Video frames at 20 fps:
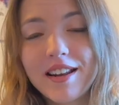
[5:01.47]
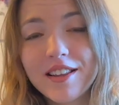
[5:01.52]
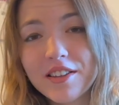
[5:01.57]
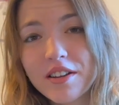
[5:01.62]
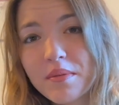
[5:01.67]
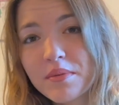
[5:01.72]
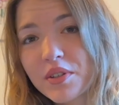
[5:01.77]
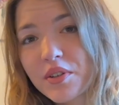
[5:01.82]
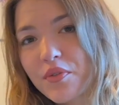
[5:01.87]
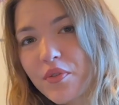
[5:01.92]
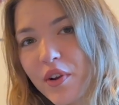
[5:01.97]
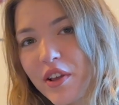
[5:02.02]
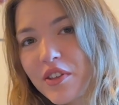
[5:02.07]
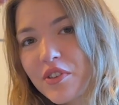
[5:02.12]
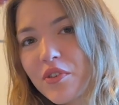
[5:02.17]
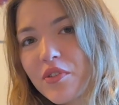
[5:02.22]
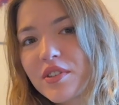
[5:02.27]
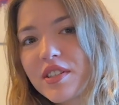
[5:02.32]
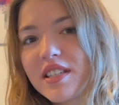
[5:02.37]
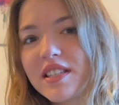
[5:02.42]
in terms of
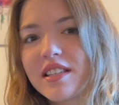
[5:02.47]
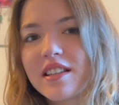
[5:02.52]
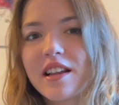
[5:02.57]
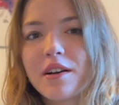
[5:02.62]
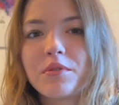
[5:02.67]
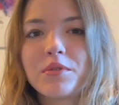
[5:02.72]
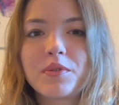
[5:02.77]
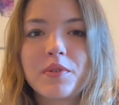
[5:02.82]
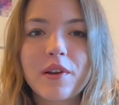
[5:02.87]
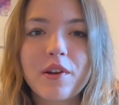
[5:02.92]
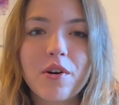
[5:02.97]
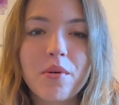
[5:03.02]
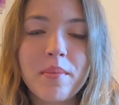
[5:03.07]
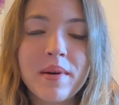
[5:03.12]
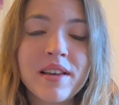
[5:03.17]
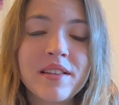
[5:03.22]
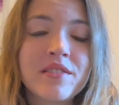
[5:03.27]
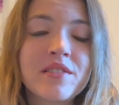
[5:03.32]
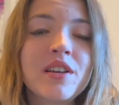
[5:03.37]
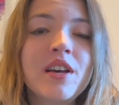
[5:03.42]
resources that I would
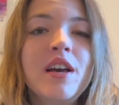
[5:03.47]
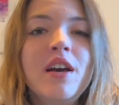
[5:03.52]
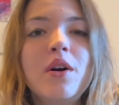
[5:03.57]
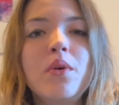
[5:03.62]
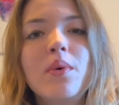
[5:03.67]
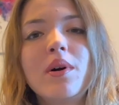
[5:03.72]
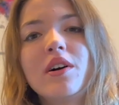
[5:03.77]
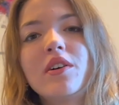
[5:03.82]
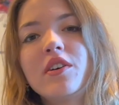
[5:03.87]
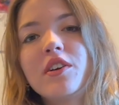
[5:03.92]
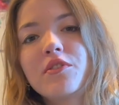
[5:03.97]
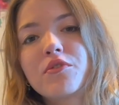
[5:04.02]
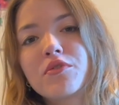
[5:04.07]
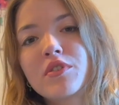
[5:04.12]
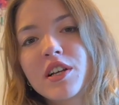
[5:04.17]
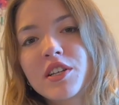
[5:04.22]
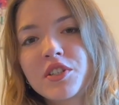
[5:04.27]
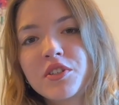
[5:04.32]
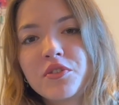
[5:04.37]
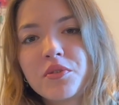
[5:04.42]
recommend, well,
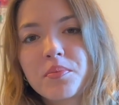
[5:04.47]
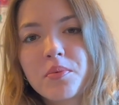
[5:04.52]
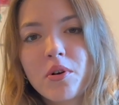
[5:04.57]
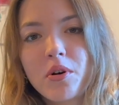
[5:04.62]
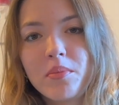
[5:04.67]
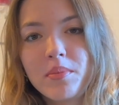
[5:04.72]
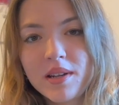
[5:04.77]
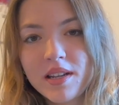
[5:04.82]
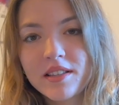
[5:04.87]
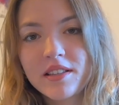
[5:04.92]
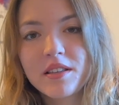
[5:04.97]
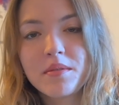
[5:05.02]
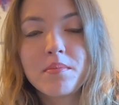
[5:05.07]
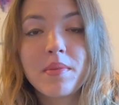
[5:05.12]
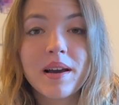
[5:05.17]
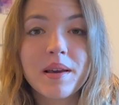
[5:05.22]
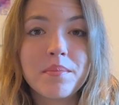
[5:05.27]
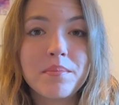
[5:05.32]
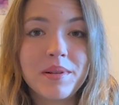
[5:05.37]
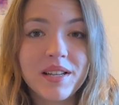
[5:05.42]
Introduction to Probability
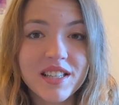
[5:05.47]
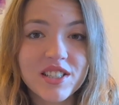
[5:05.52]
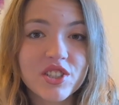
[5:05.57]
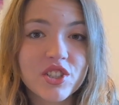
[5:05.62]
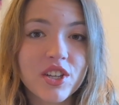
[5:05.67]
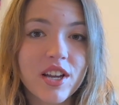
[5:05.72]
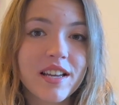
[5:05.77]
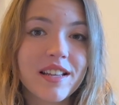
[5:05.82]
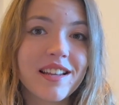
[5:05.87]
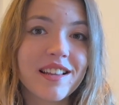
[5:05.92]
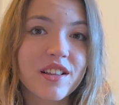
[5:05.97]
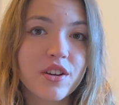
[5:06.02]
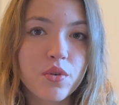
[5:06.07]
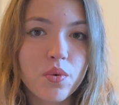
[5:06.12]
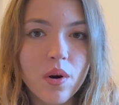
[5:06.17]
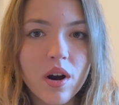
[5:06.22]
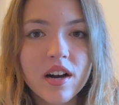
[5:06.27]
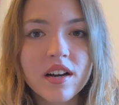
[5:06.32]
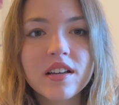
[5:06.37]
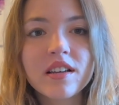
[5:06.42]
by Blitzstein and
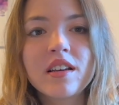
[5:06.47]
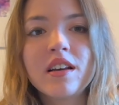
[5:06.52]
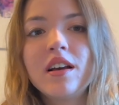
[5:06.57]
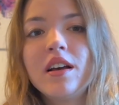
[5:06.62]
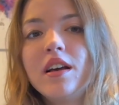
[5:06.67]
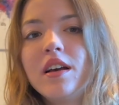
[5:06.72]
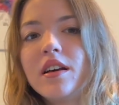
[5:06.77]
Quang,